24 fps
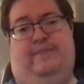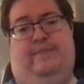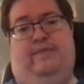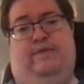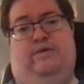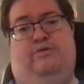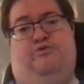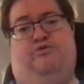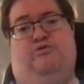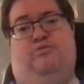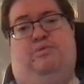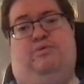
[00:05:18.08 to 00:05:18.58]

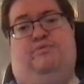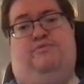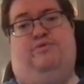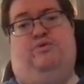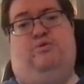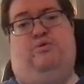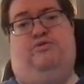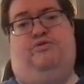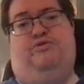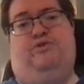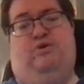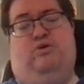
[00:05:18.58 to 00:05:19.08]
So by
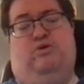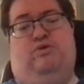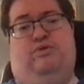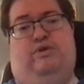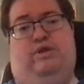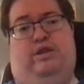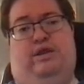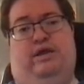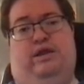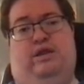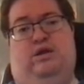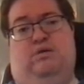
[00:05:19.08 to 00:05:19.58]
focusing on the
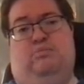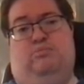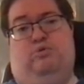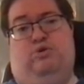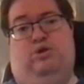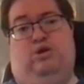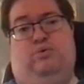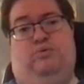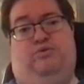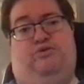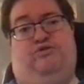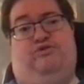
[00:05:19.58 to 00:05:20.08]
linear
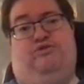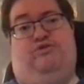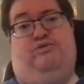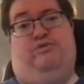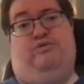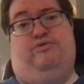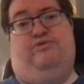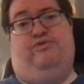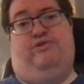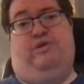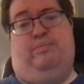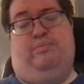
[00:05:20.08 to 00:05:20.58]
model, which is the
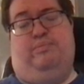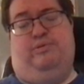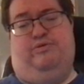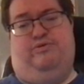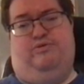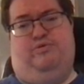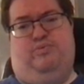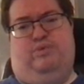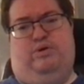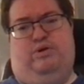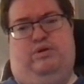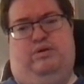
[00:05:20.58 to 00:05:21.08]

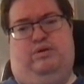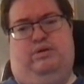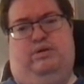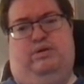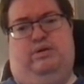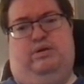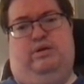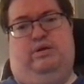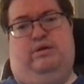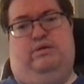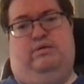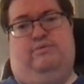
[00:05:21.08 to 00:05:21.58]
simplest one,
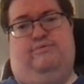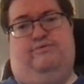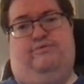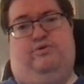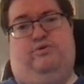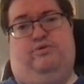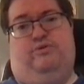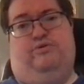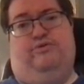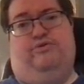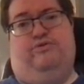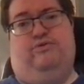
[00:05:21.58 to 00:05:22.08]
of
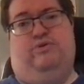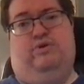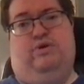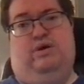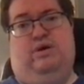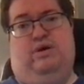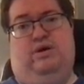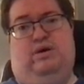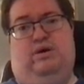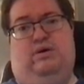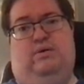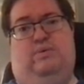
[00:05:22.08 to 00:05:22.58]
course,
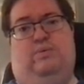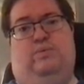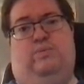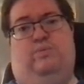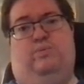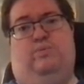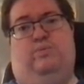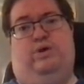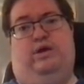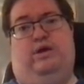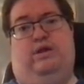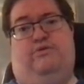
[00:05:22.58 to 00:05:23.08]

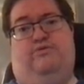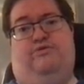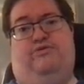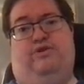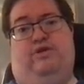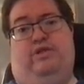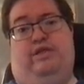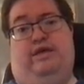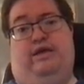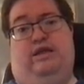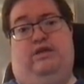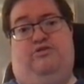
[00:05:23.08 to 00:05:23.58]
we can
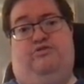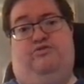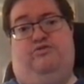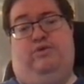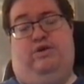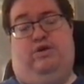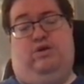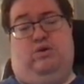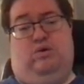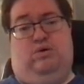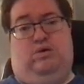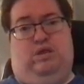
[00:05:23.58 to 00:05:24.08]
still
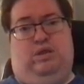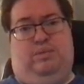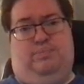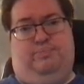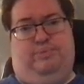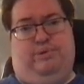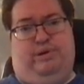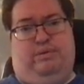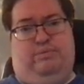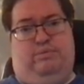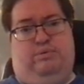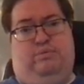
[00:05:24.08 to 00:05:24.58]
illustrate all the
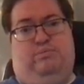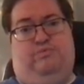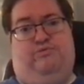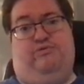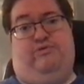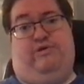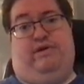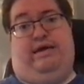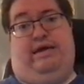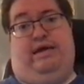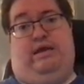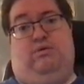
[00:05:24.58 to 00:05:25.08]
problems
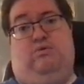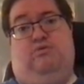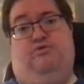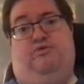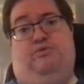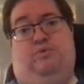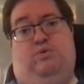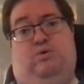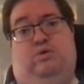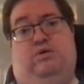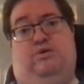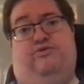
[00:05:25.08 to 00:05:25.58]
and also
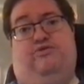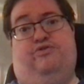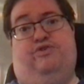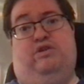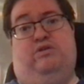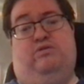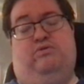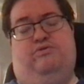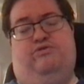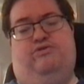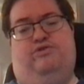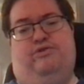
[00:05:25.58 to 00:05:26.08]
all the
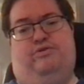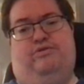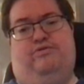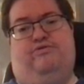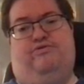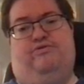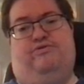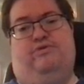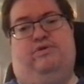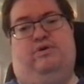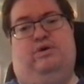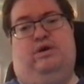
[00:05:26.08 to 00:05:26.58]

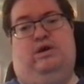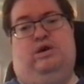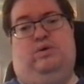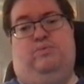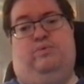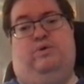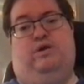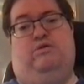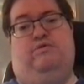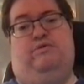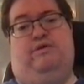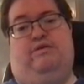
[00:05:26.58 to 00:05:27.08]
solutions
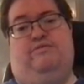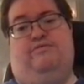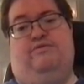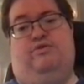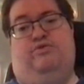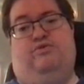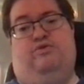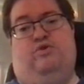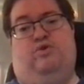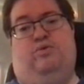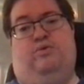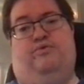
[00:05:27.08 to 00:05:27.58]
without having
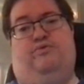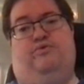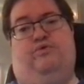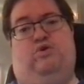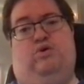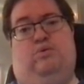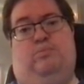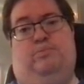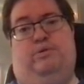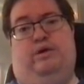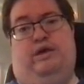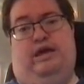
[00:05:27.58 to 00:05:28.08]
to go into
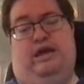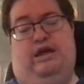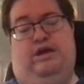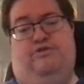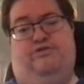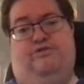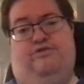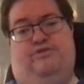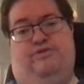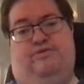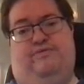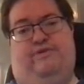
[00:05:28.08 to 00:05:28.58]

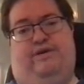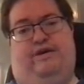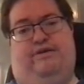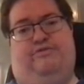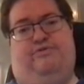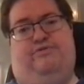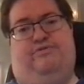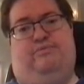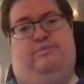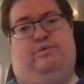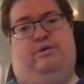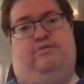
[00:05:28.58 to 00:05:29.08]
complications of
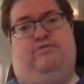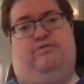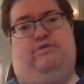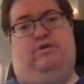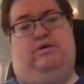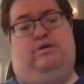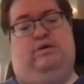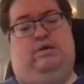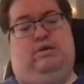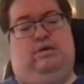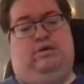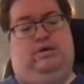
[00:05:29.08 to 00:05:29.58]

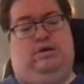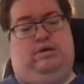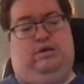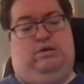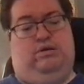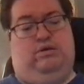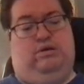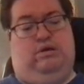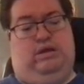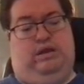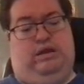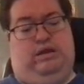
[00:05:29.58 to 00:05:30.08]
estimating
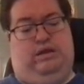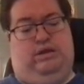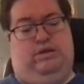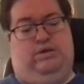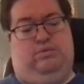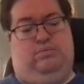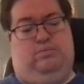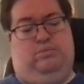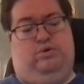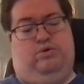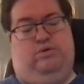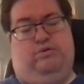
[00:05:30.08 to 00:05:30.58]
nonlinear
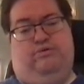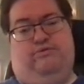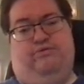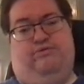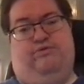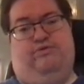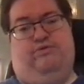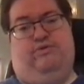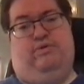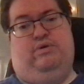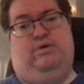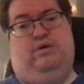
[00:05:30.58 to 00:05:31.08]
models.